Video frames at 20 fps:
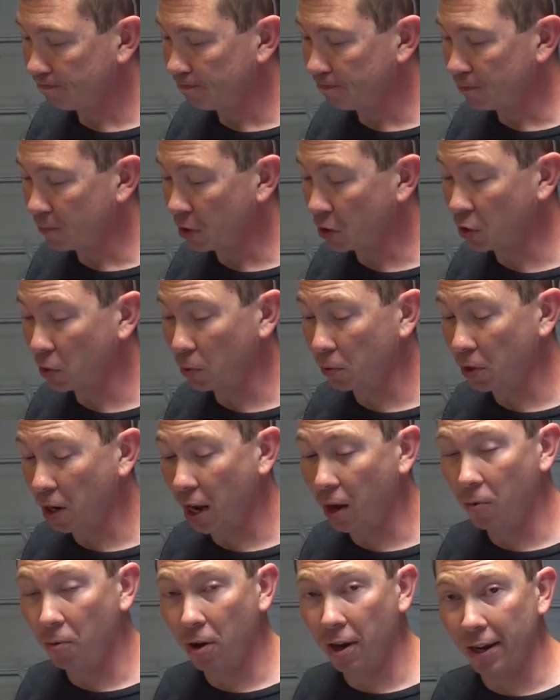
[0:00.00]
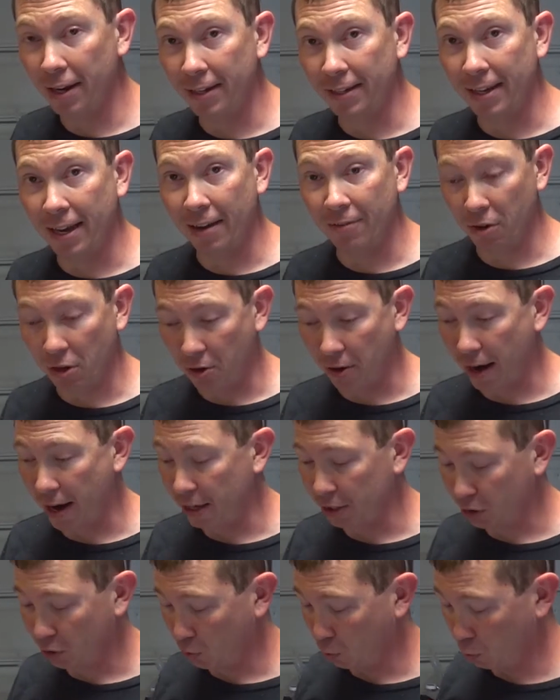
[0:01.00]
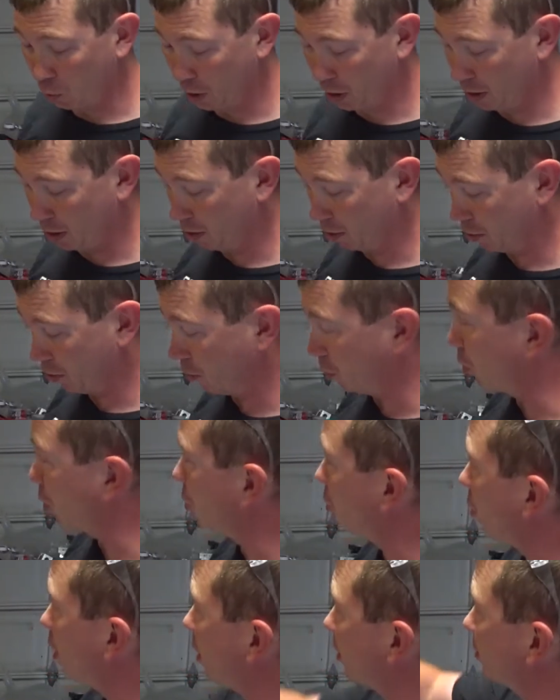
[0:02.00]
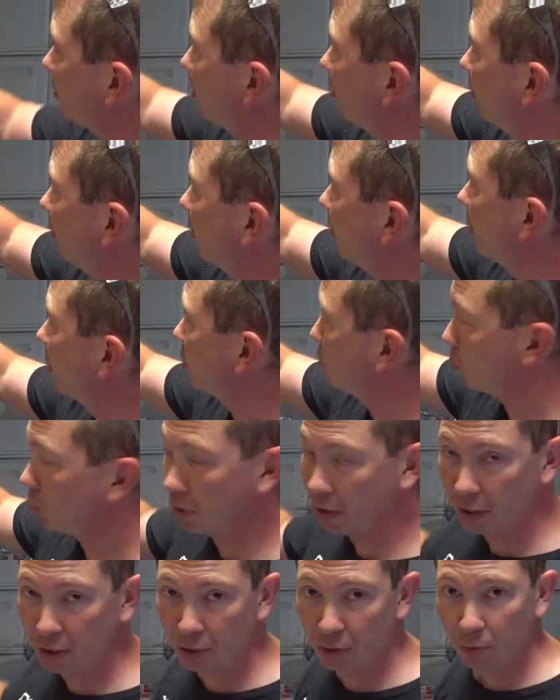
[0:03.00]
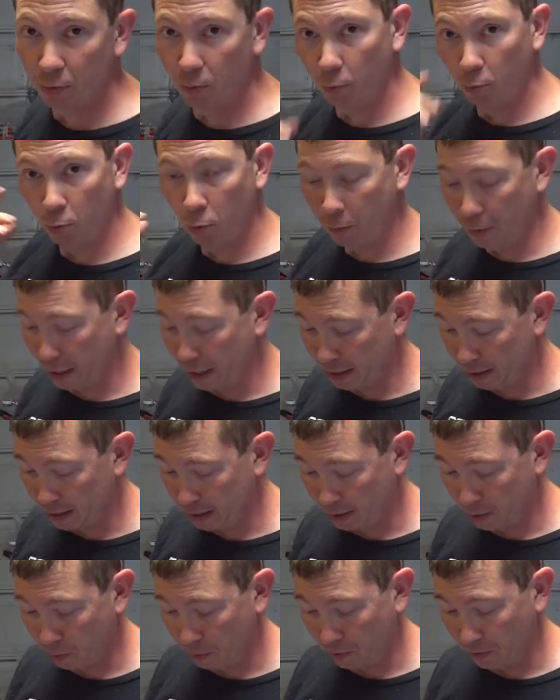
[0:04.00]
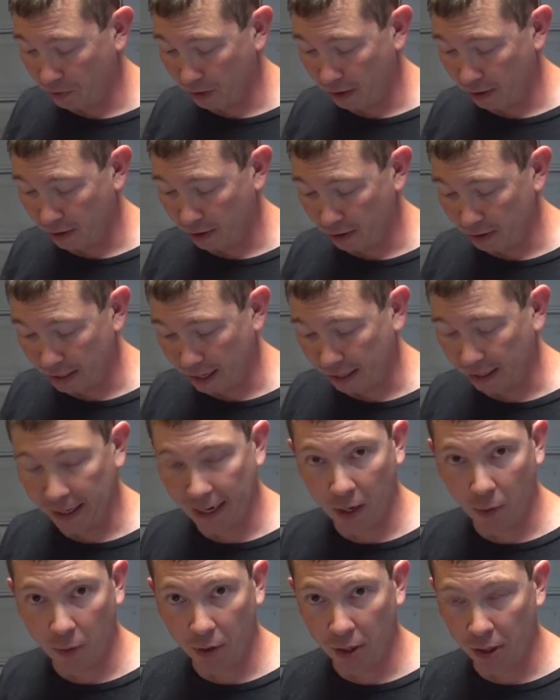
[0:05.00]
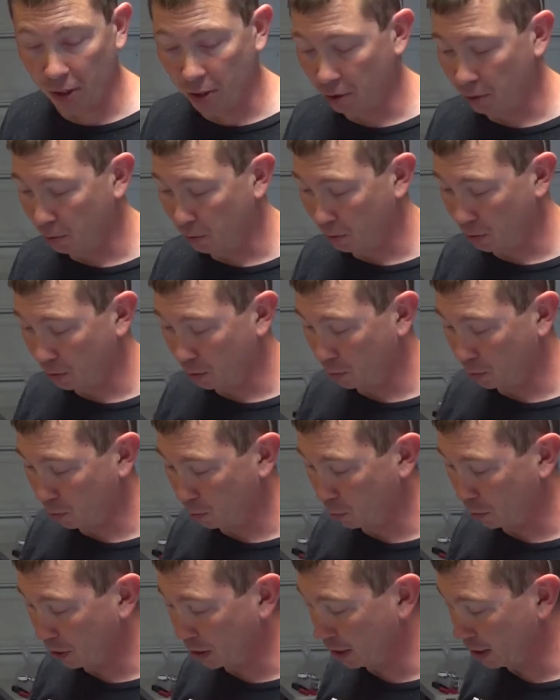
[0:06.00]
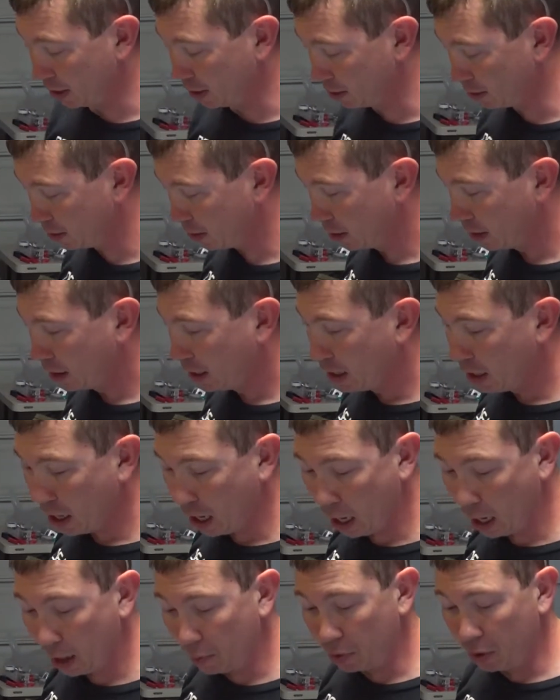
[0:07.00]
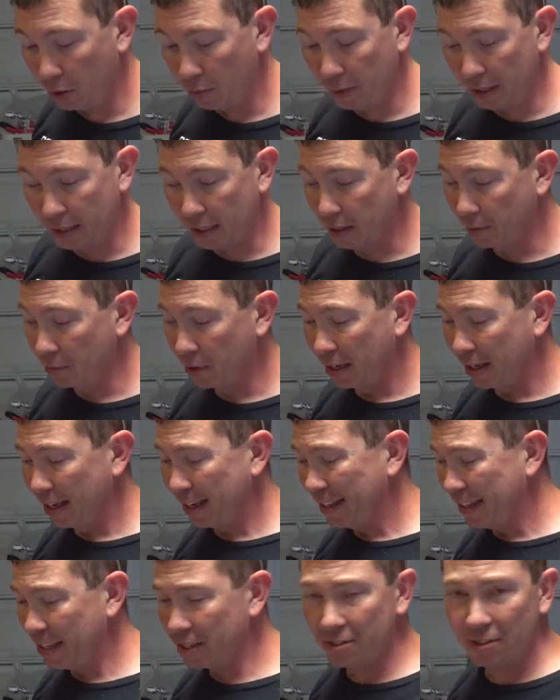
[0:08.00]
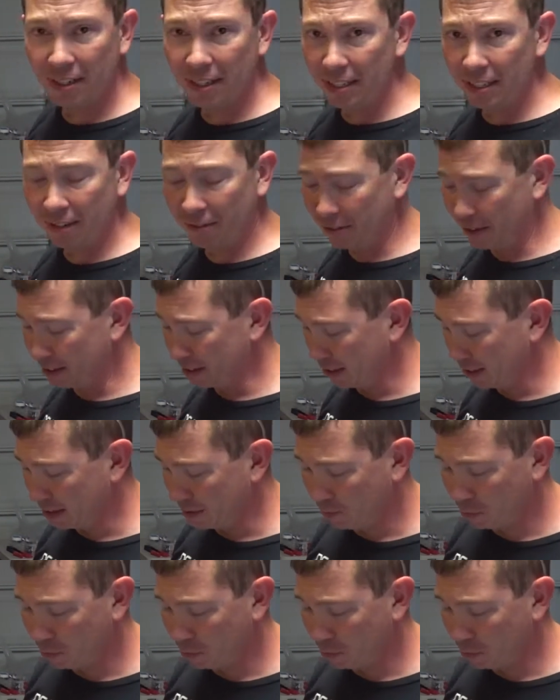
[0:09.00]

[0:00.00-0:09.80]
So not wanting to have a crash, we'll cross this bridge when we get there. We'll figure out exactly how we're going to go with these. But in the meantime, these are easy fixes.